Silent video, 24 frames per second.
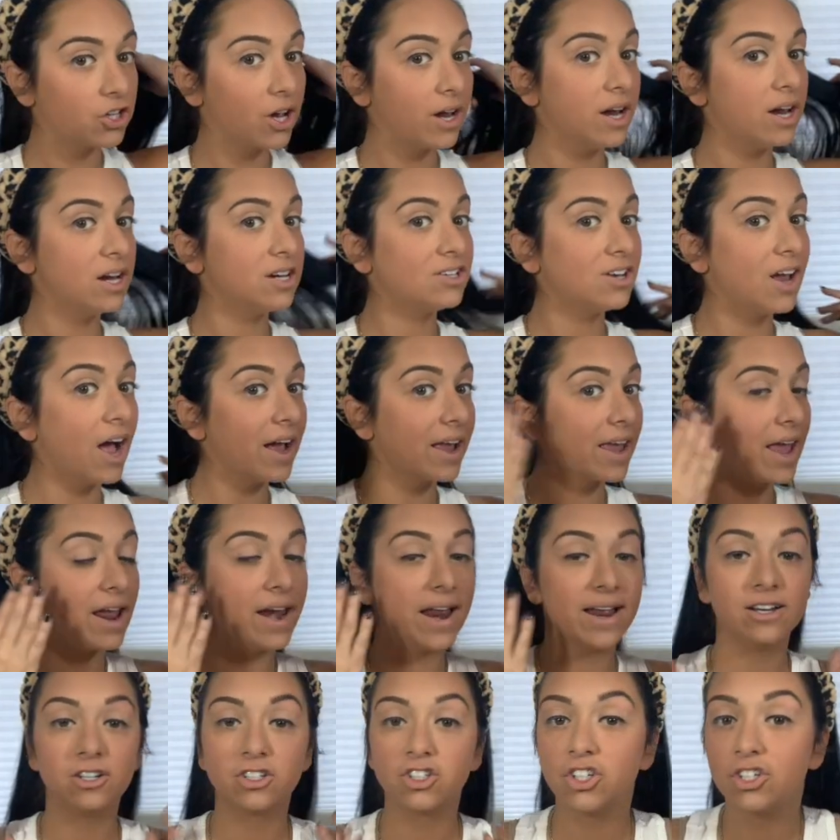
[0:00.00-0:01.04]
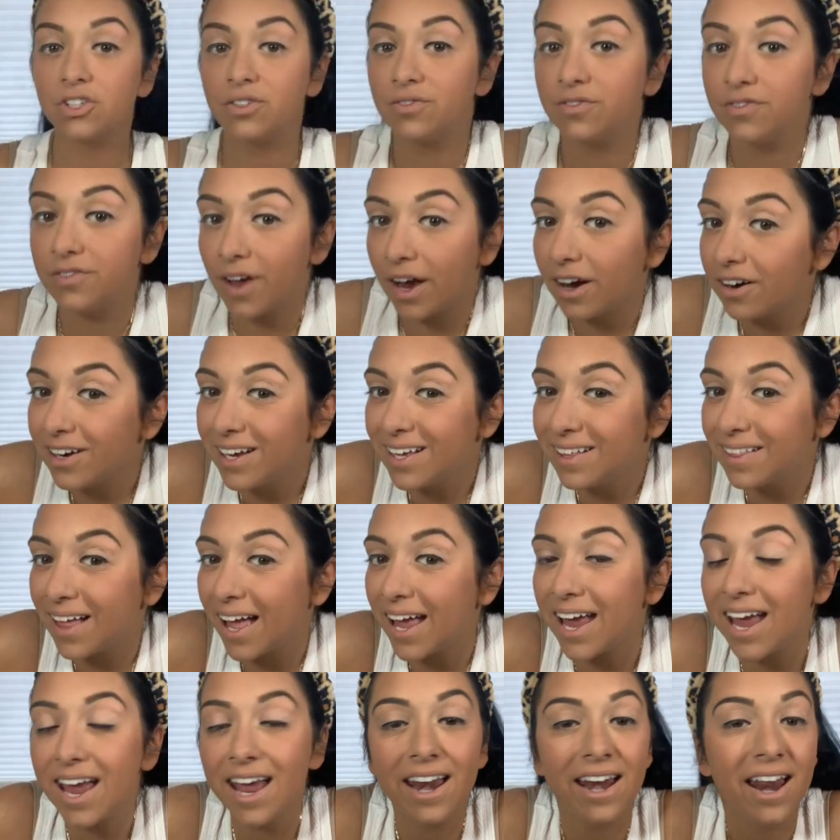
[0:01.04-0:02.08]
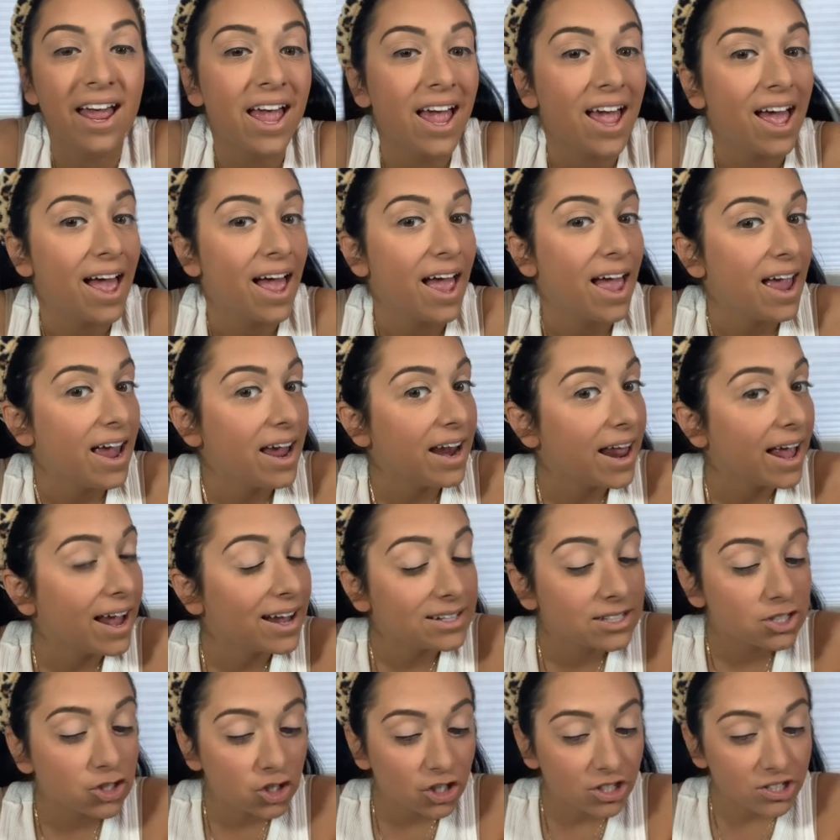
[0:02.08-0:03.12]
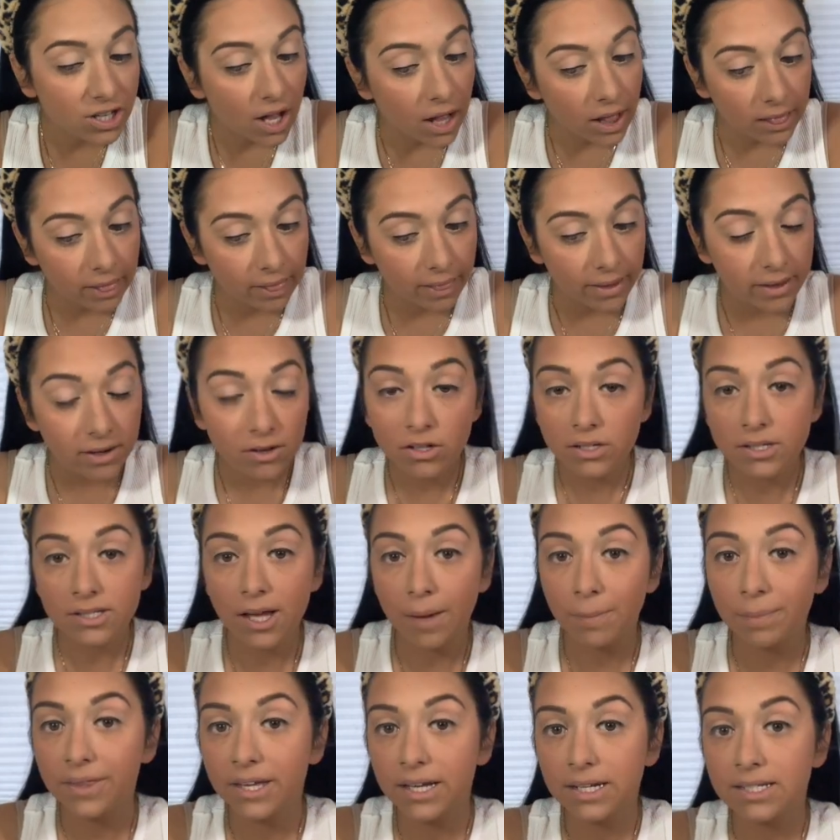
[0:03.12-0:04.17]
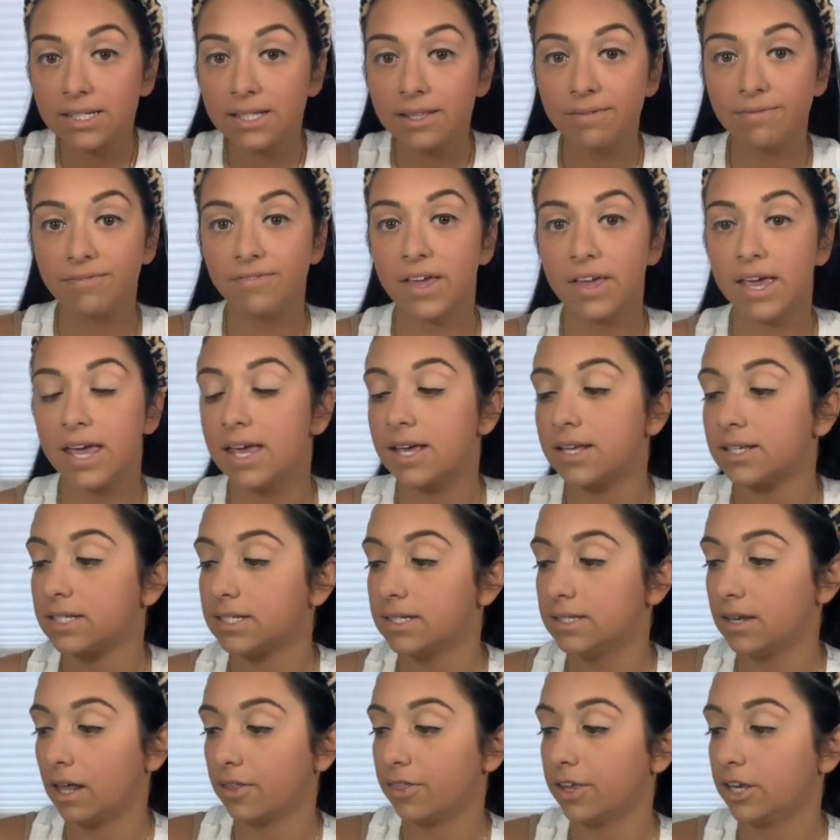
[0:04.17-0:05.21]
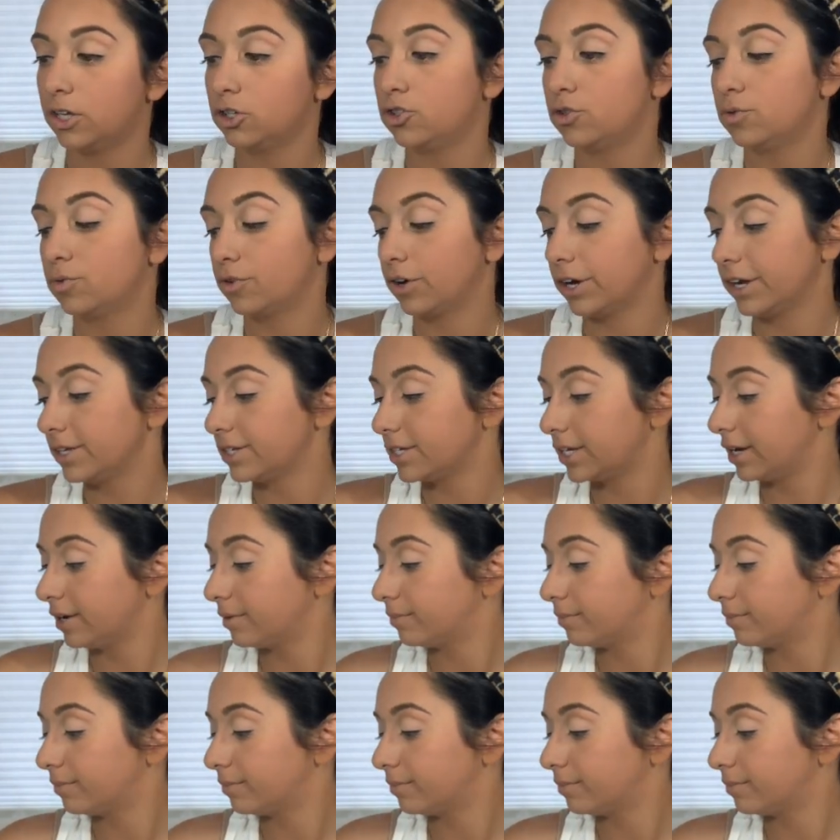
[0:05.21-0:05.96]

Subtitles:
And again, it's just very light. It's just a little something to the face, nothing too crazy.